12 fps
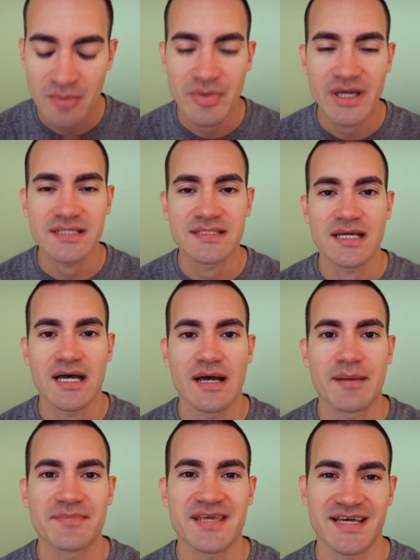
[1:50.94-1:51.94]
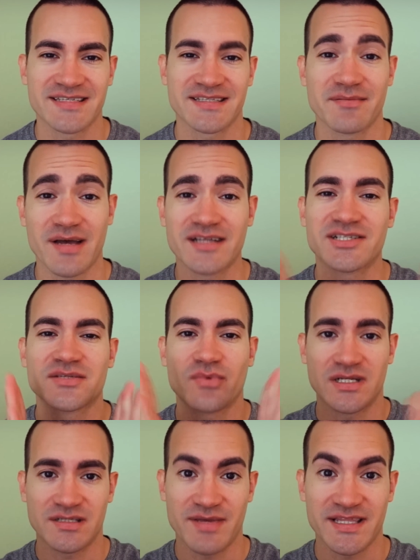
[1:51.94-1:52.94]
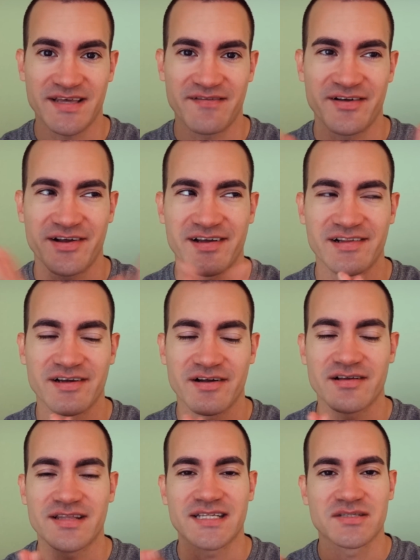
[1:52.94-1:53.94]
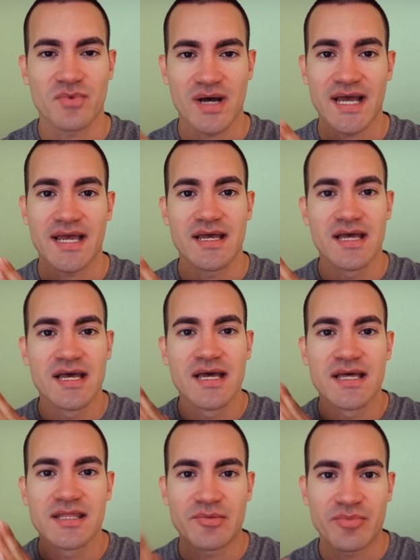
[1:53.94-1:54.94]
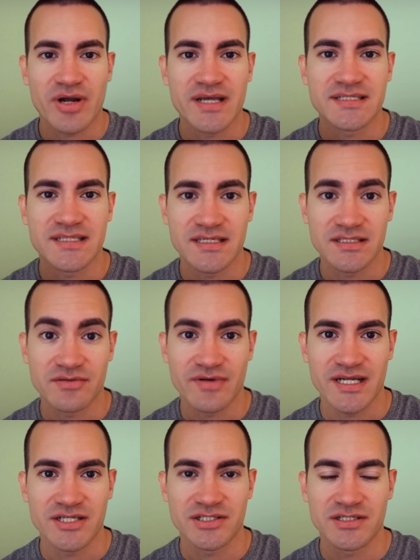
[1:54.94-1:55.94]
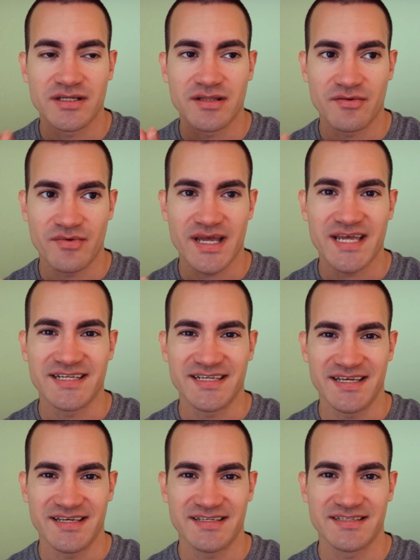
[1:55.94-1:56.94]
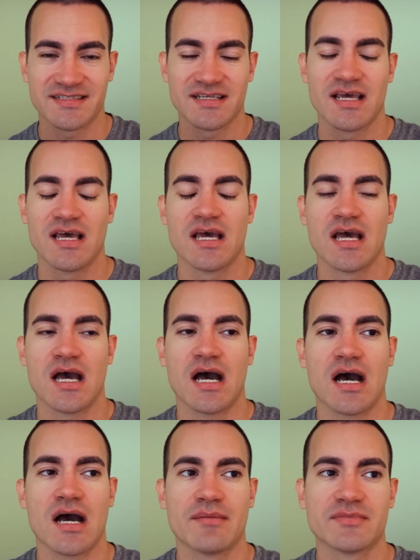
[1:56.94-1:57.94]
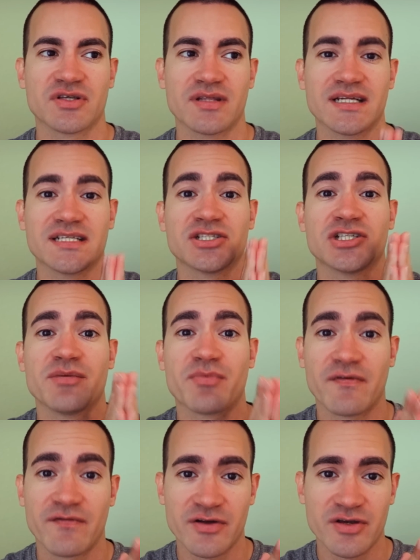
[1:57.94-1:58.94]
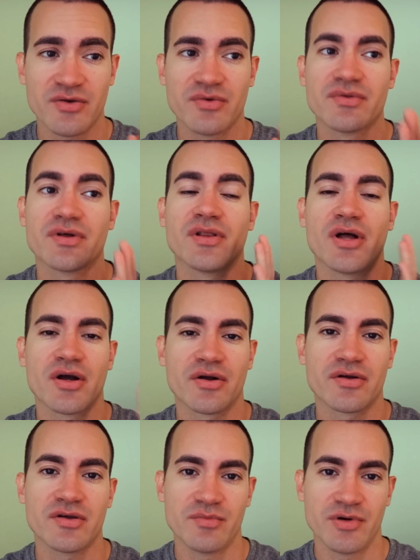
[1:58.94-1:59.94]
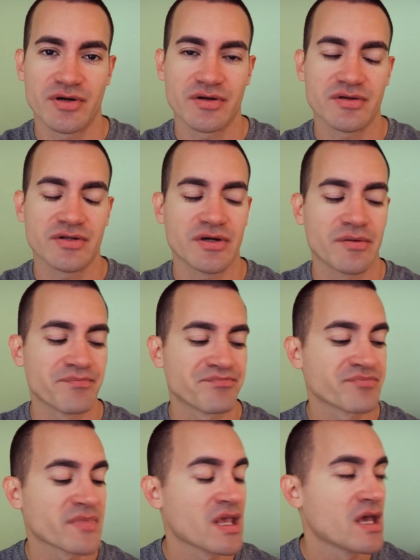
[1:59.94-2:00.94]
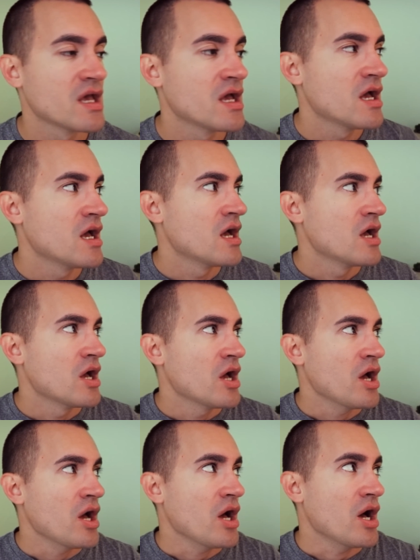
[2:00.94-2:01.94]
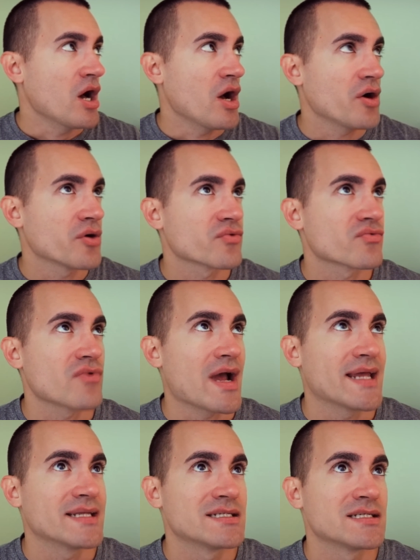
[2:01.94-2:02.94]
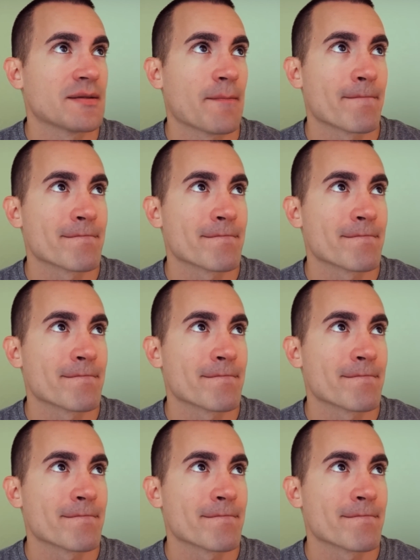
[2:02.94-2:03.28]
But yes, I just wanted to make that very clear. That's why the pricing is arranged the way it is, so that it's cheaper for you the longer you book, you know. All right.